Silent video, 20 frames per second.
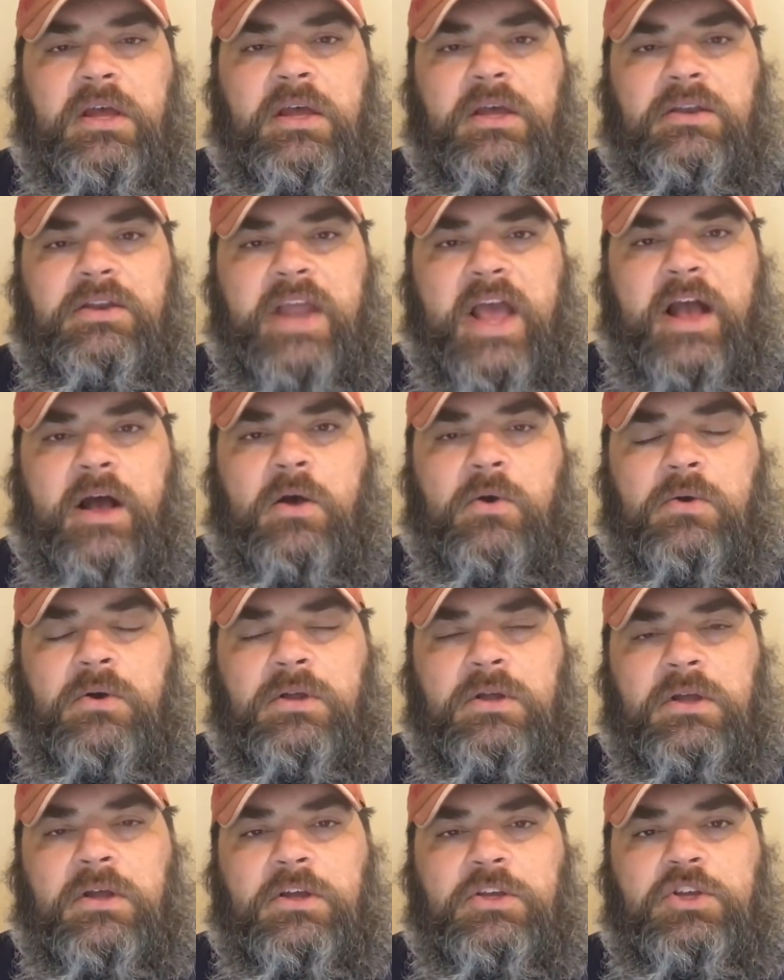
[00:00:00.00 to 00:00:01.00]
Now,
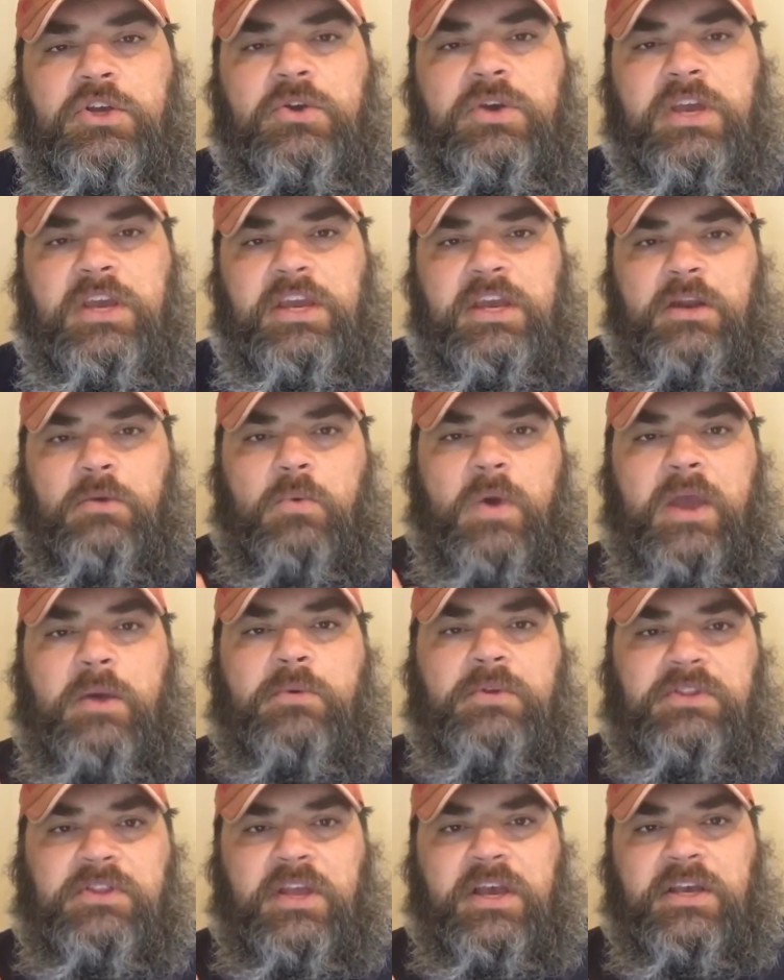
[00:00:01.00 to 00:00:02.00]
you can get away
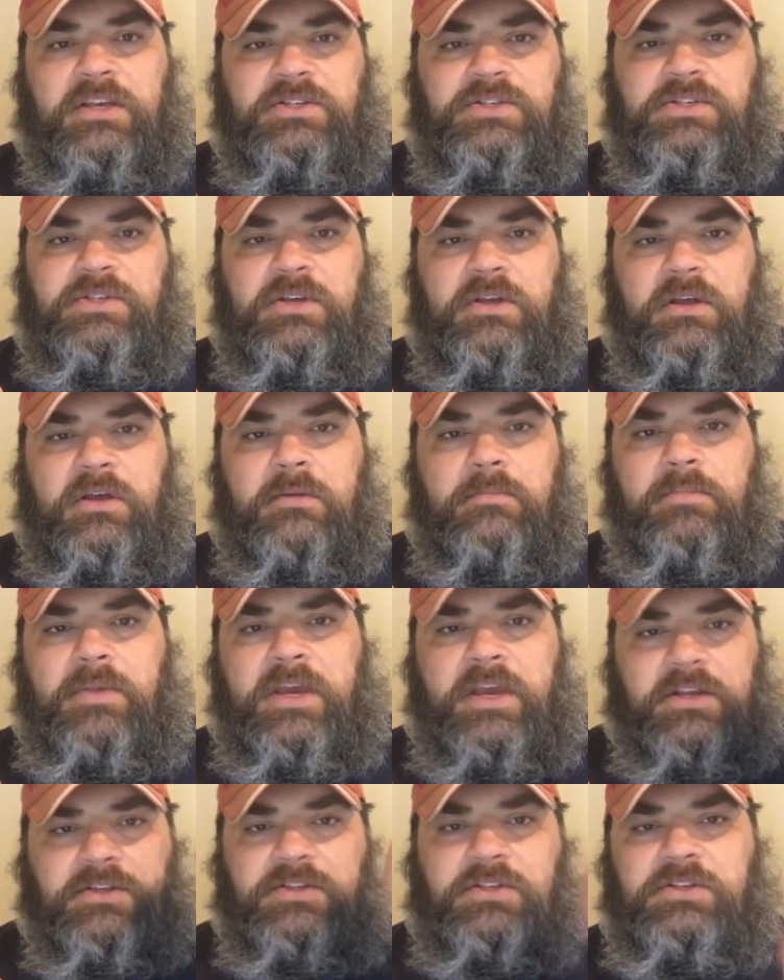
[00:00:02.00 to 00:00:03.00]
with this
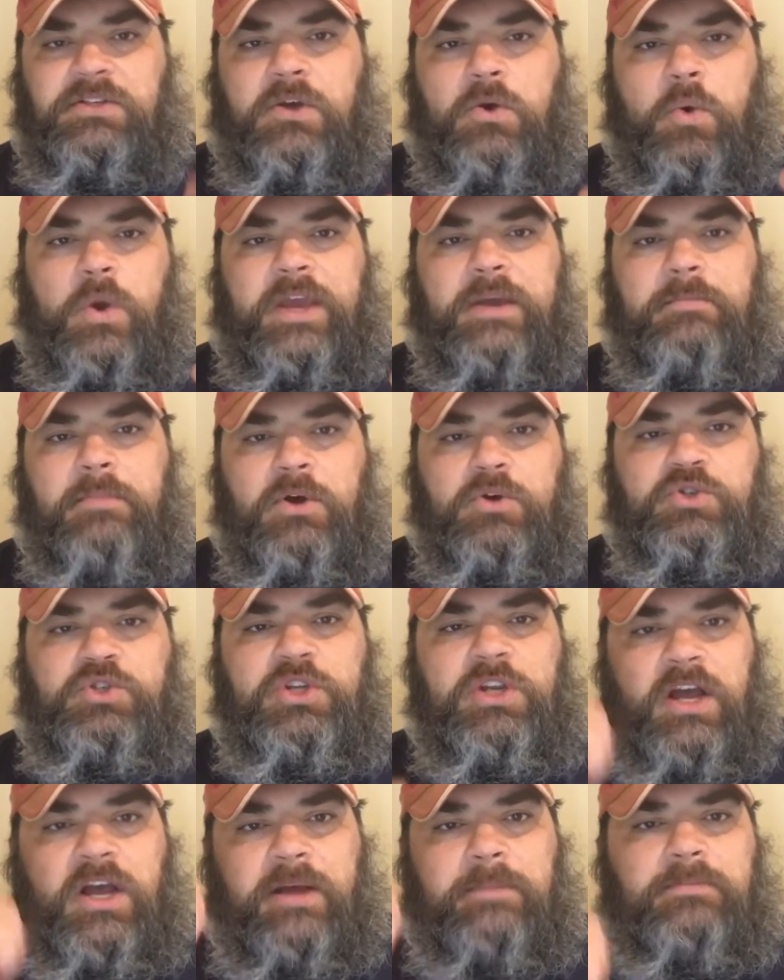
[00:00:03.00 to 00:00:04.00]
because it's a quick
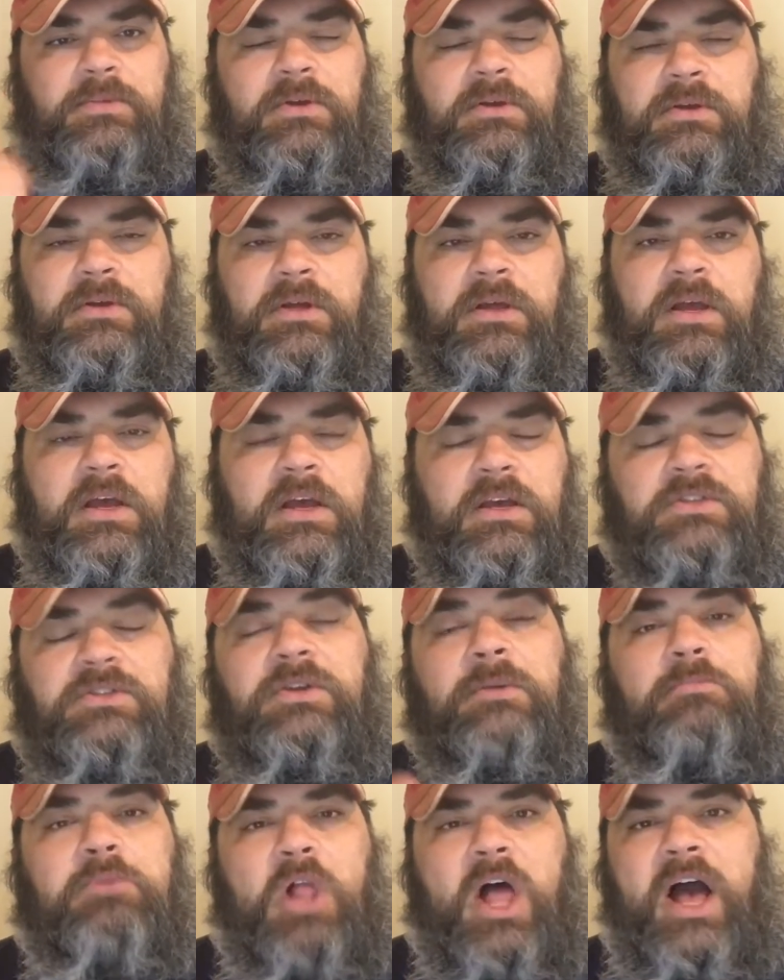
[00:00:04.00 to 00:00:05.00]
motion up to
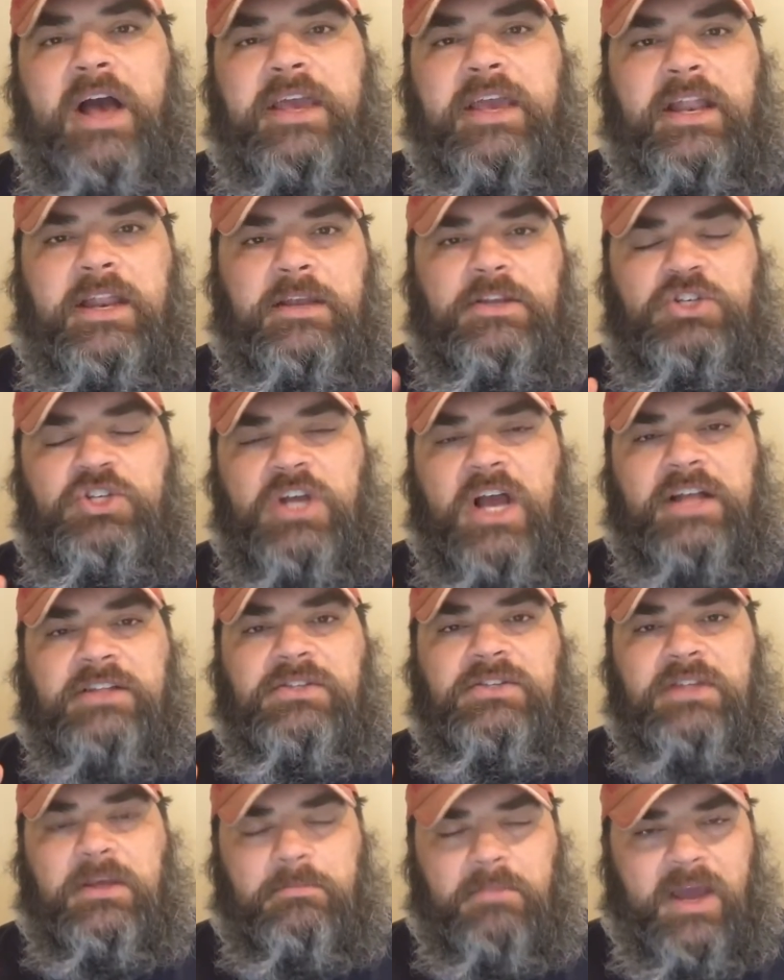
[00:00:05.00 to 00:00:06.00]
block any shots
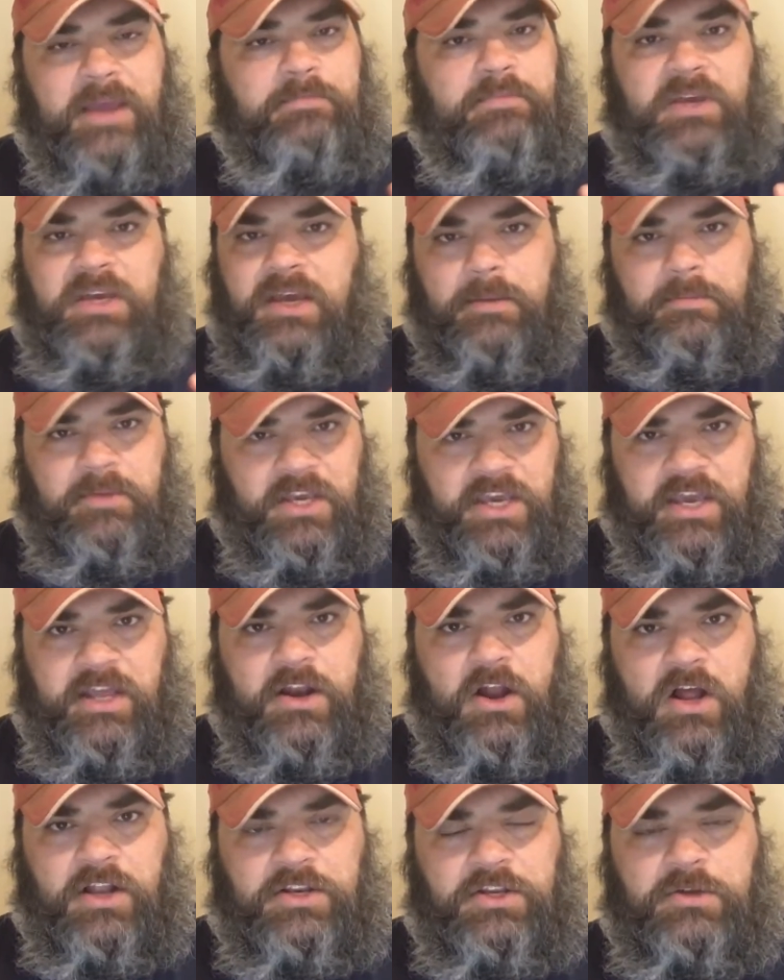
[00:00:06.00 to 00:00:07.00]
that might be coming in
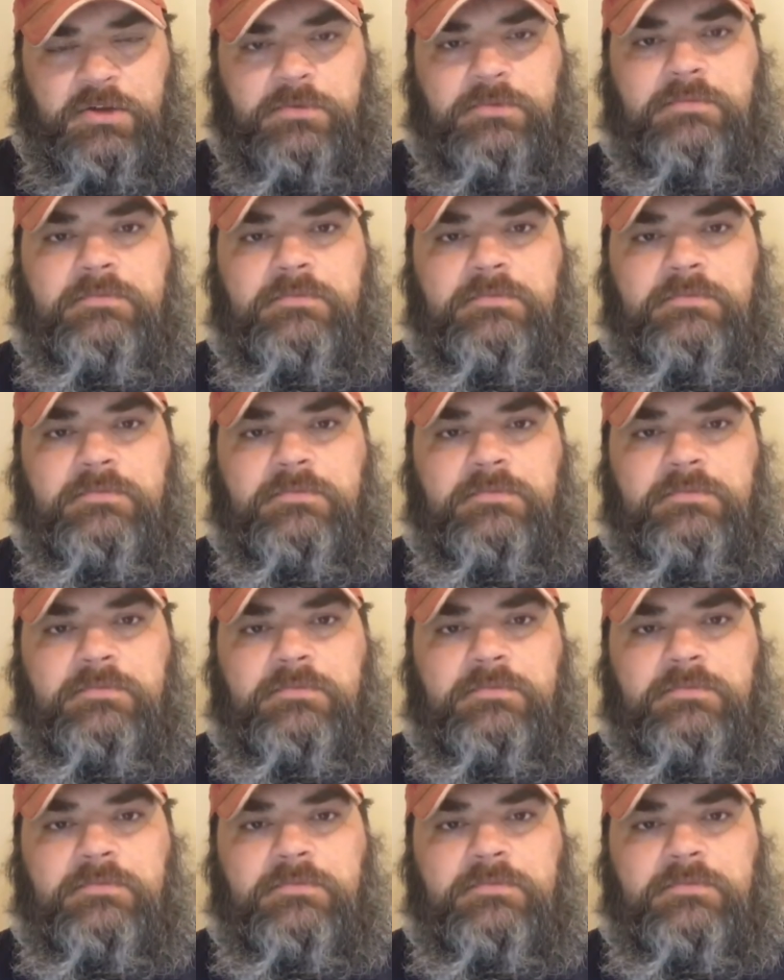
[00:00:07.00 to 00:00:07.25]
on you.